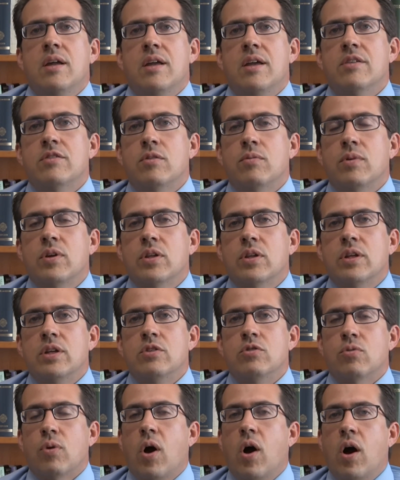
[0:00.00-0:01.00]
isn't really
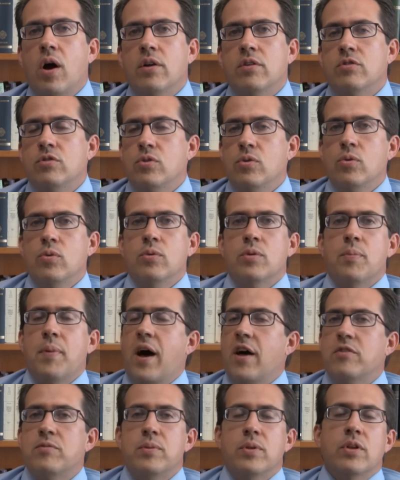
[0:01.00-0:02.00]
drawn to the
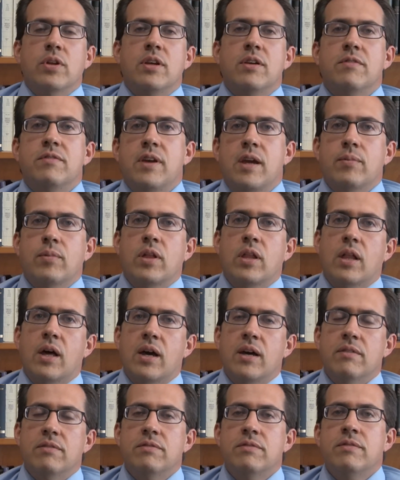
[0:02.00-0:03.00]
possibility of family
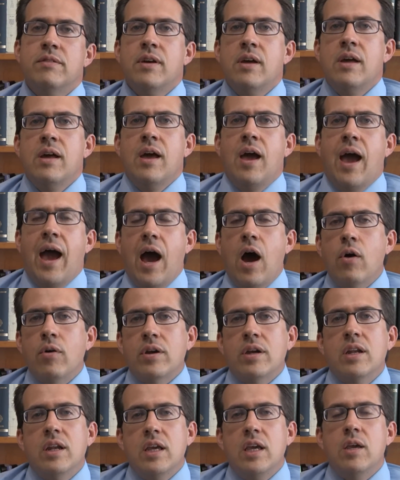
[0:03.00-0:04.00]
life, how
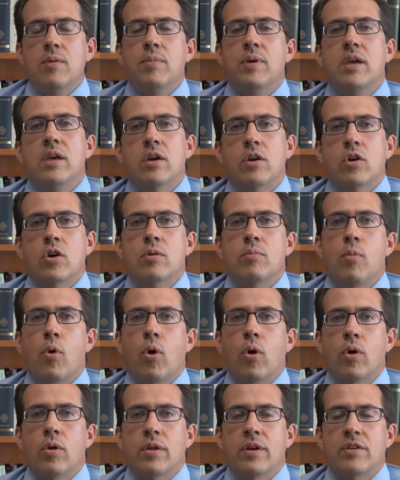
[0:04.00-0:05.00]
can he be a good
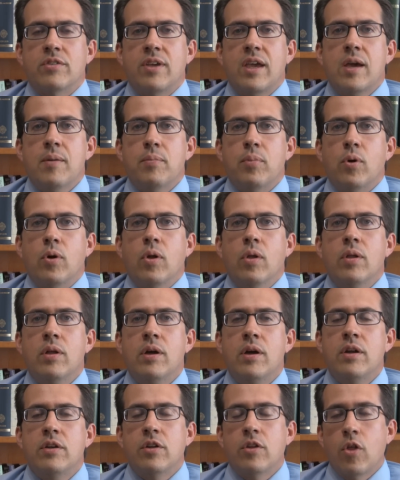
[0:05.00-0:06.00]
moral example
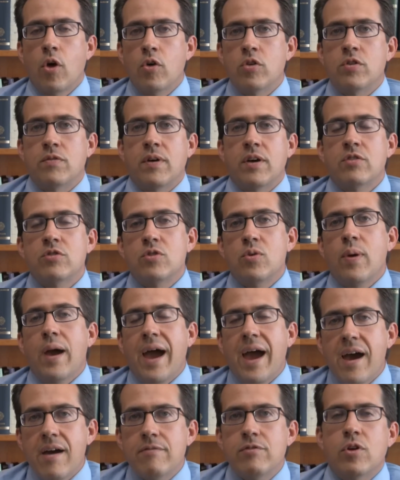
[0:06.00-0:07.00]
to those of us who
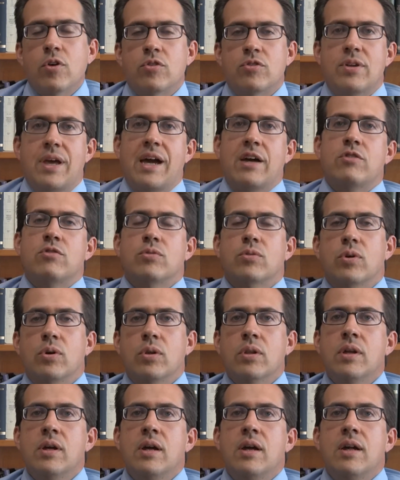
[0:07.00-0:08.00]
have those
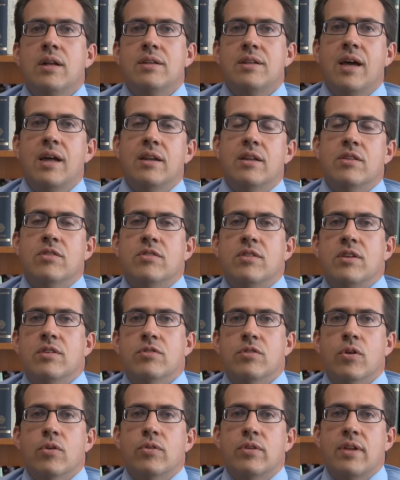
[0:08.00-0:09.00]
natural
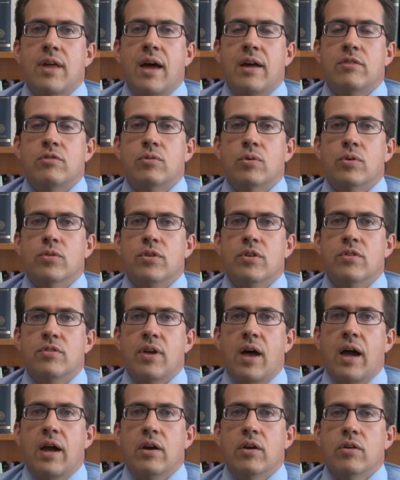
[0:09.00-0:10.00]
tendencies, those natural
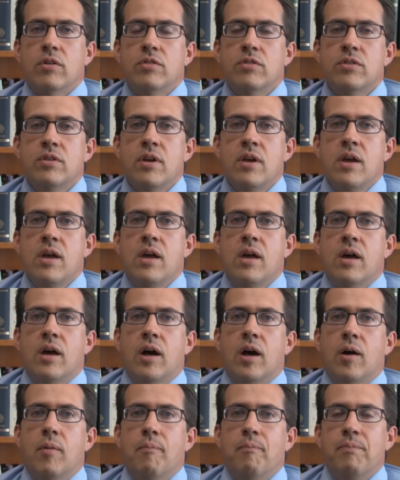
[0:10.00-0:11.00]
desires?
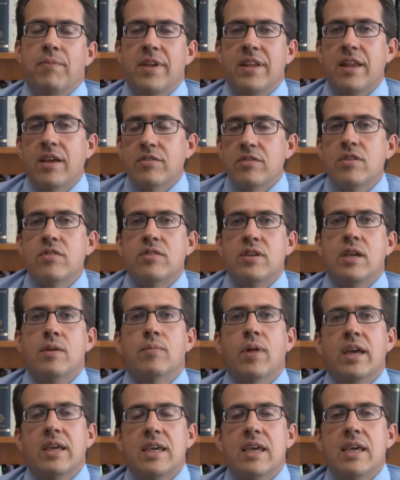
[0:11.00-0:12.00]
Um, it doesn't
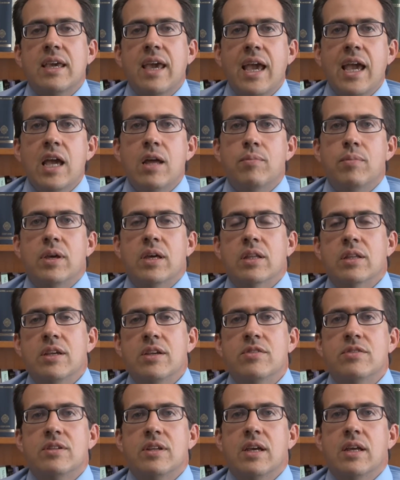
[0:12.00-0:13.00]
seem like he can be, at
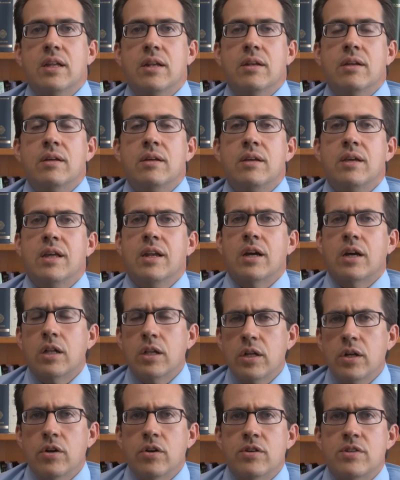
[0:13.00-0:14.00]
least in, in a
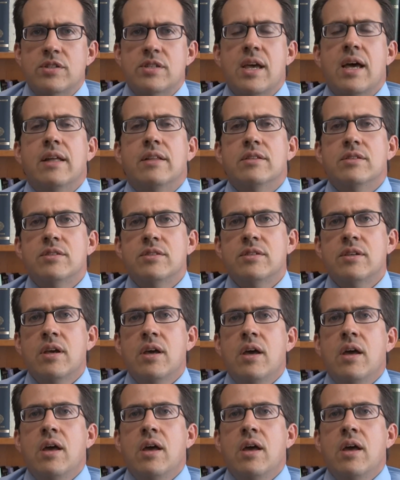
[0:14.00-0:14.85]
clear sense.